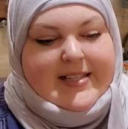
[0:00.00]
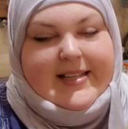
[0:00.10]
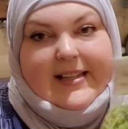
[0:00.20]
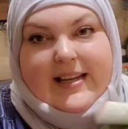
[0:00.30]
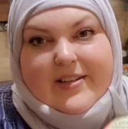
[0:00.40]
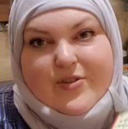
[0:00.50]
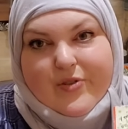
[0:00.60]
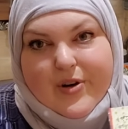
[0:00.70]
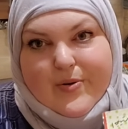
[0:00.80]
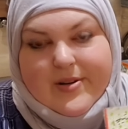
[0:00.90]

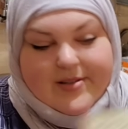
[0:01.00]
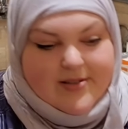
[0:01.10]
cilantro.